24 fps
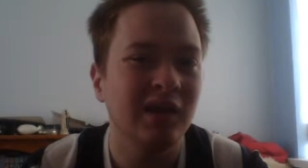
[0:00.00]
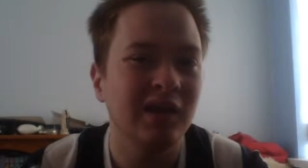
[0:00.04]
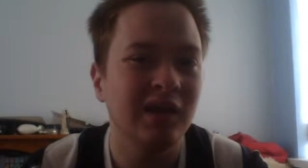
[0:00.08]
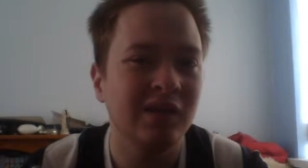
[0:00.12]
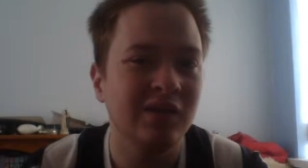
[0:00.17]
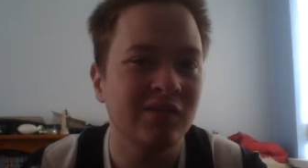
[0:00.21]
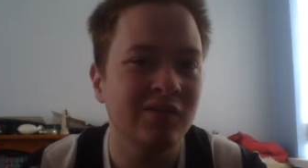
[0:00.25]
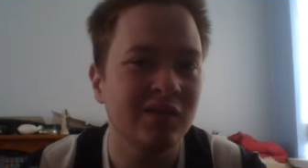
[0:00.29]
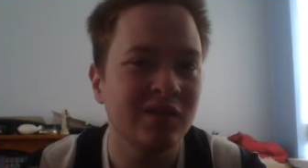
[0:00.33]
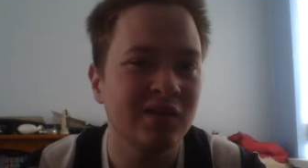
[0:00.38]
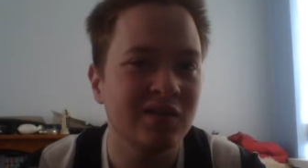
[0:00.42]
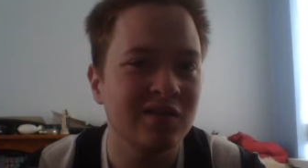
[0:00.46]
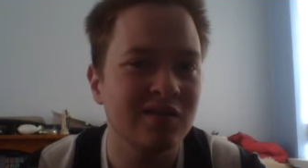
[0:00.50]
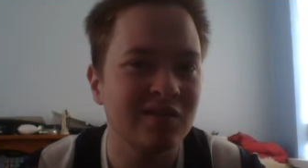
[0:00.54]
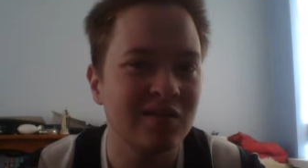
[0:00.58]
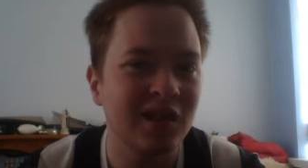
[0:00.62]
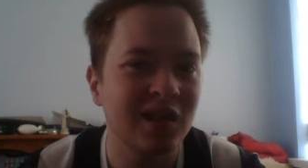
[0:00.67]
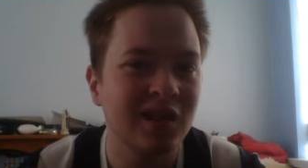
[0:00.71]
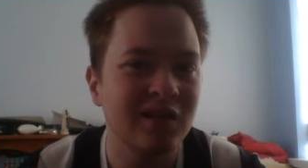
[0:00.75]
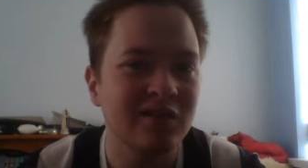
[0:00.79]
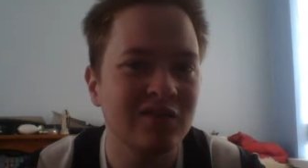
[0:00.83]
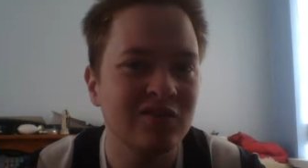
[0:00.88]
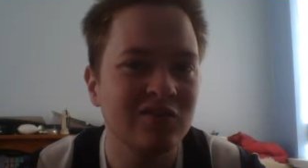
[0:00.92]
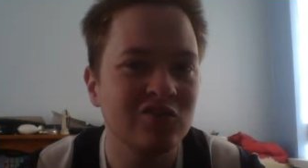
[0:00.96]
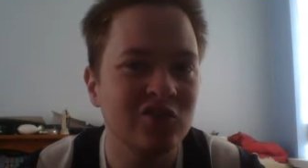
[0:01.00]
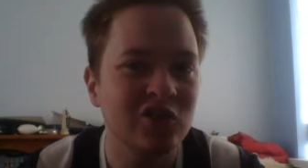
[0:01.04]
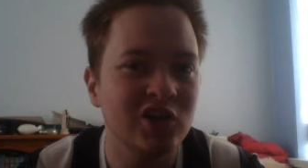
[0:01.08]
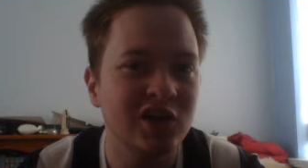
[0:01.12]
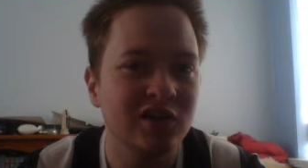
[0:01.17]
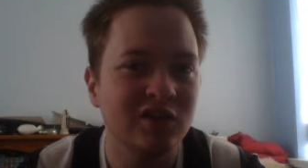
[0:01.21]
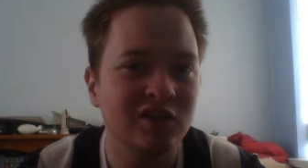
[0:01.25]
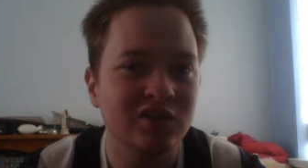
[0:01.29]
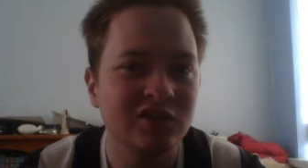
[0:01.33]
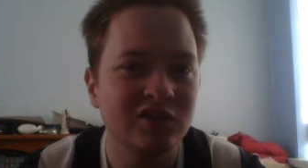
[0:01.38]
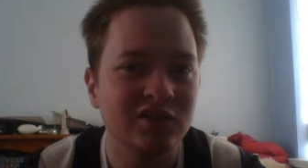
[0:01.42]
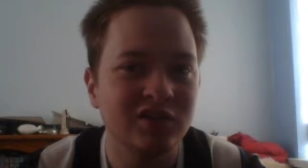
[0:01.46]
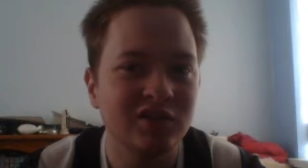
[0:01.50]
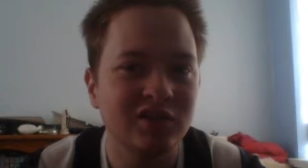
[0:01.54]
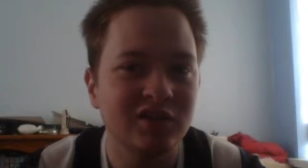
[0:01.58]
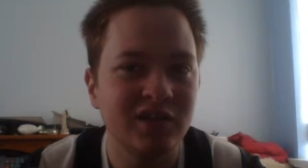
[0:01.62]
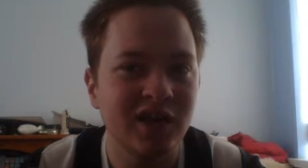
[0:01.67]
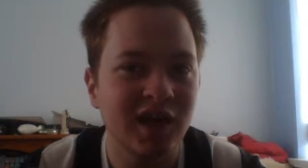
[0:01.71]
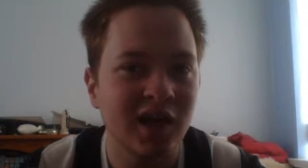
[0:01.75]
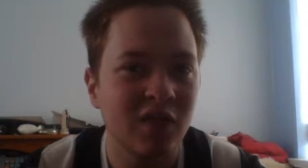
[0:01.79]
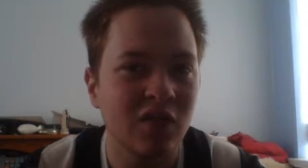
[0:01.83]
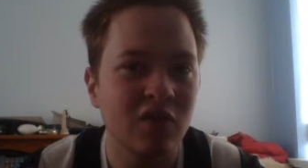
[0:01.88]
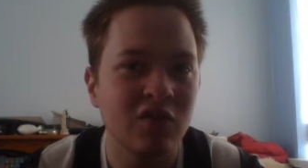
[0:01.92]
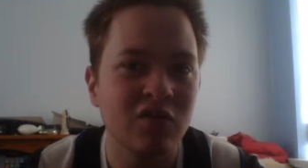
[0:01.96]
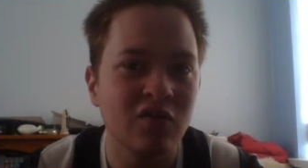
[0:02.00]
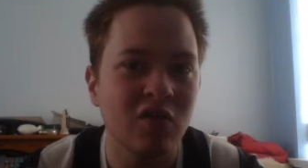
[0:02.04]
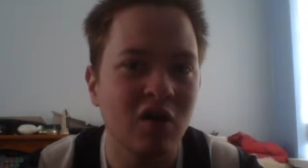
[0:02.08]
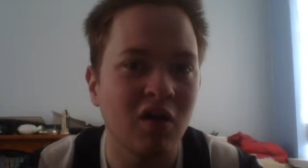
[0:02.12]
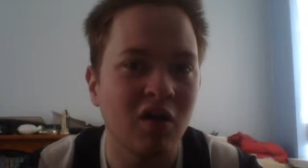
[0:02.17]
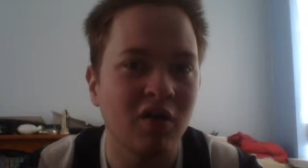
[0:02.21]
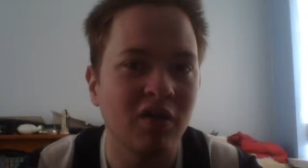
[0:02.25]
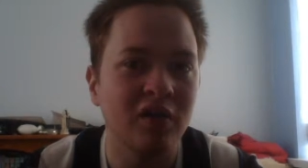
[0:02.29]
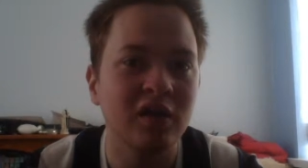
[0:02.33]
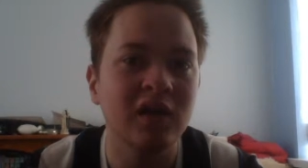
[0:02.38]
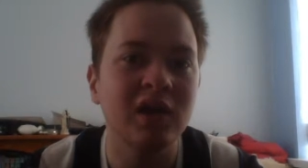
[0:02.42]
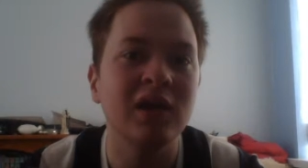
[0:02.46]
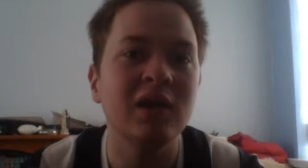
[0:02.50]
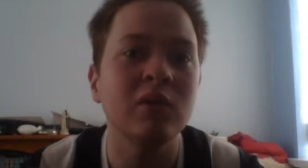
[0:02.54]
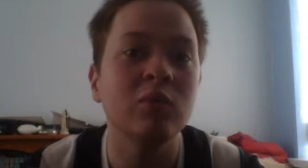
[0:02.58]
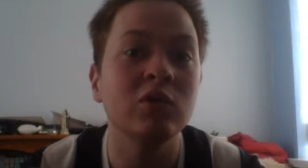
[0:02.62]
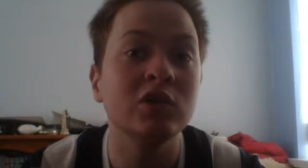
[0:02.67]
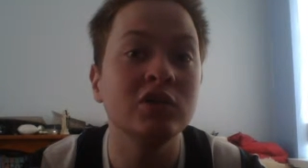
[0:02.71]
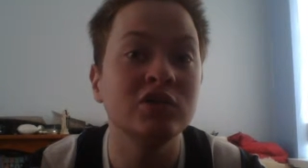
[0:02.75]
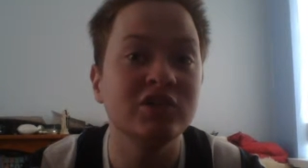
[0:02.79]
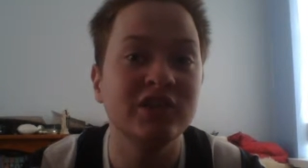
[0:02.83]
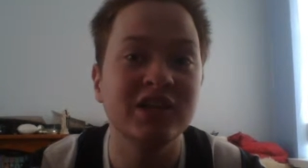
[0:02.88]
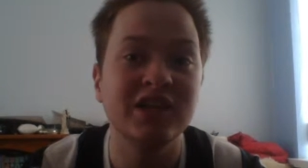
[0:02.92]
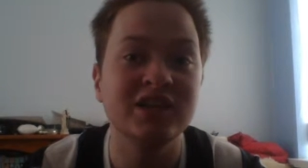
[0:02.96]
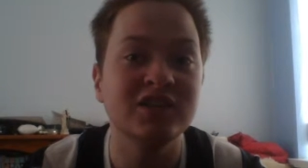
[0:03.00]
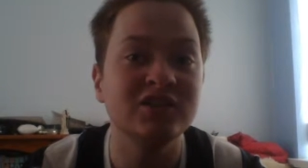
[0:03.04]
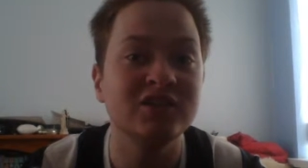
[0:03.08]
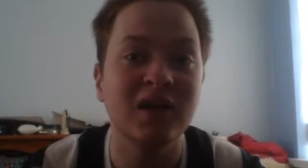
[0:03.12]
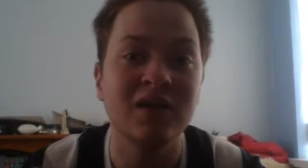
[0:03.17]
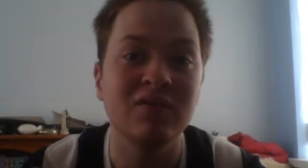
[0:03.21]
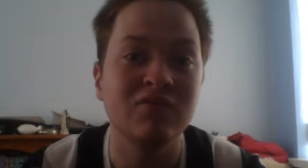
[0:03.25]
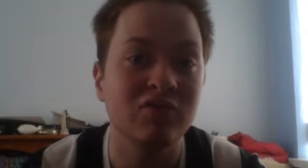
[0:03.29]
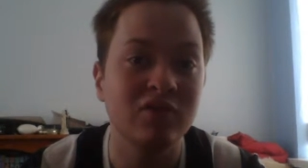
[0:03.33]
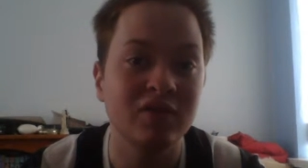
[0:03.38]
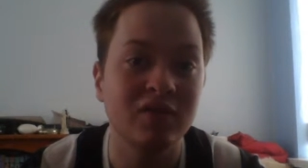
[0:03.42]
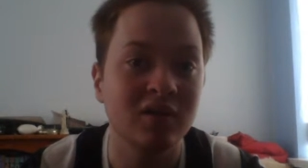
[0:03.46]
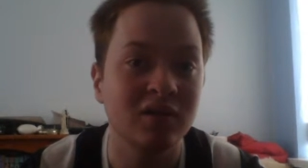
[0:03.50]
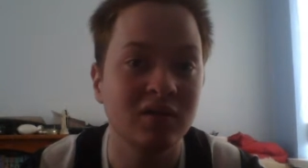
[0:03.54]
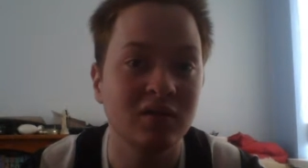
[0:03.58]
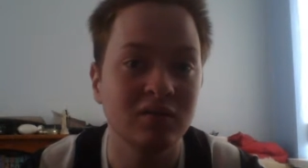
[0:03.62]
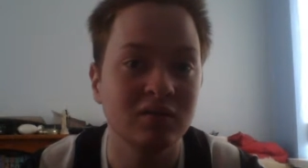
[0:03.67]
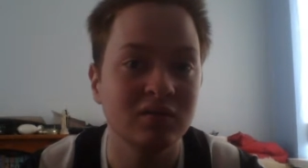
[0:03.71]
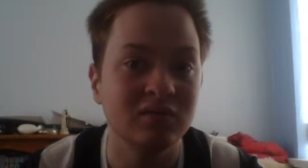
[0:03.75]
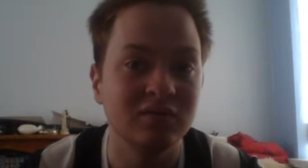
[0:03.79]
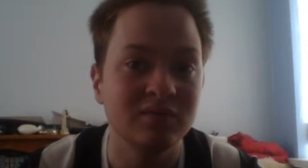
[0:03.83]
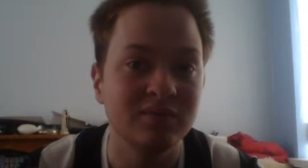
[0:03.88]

Even the slightest change near the start of the game will change everything.